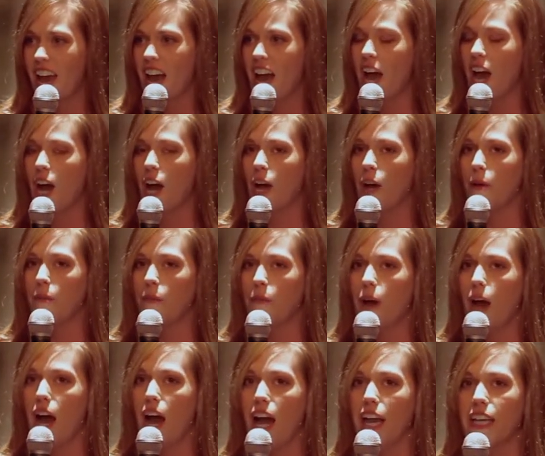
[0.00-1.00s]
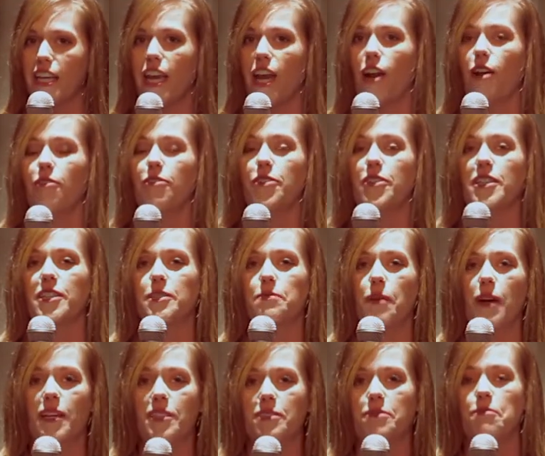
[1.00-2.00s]
Um, I care for this
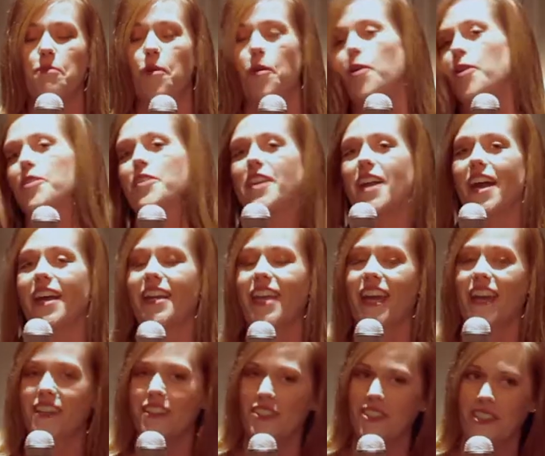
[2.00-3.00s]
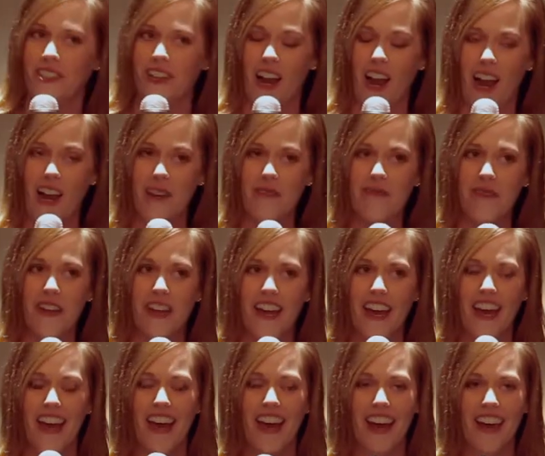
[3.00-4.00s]
bus more than I can describe.
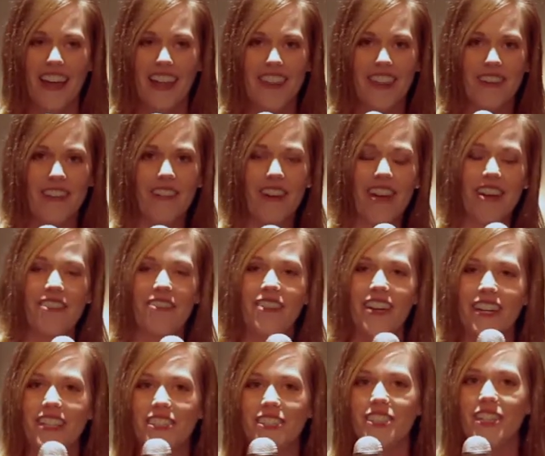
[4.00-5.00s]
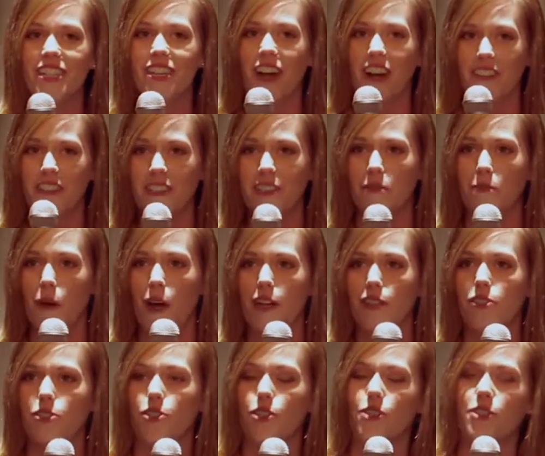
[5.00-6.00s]
The renovation on this
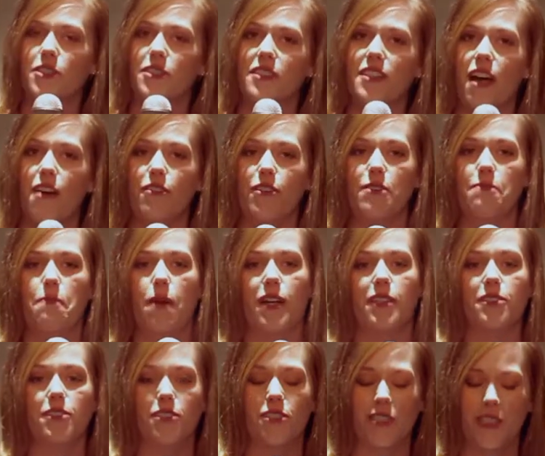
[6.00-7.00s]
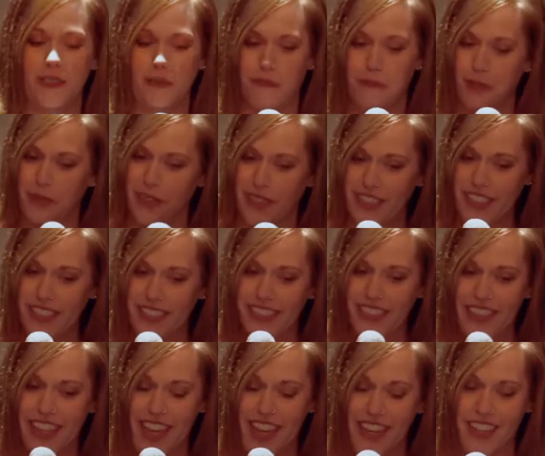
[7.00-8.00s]
bus took seven months to complete,
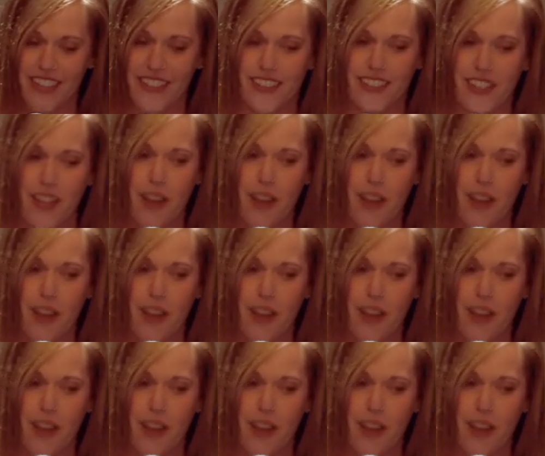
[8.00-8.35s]
and it's